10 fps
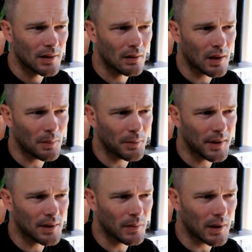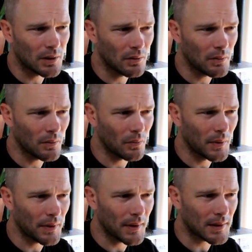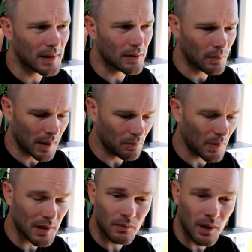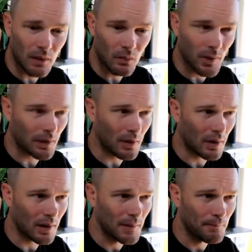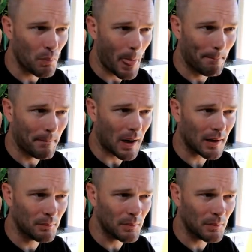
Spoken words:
So a couple things we could do with this is we can mess around with our bottom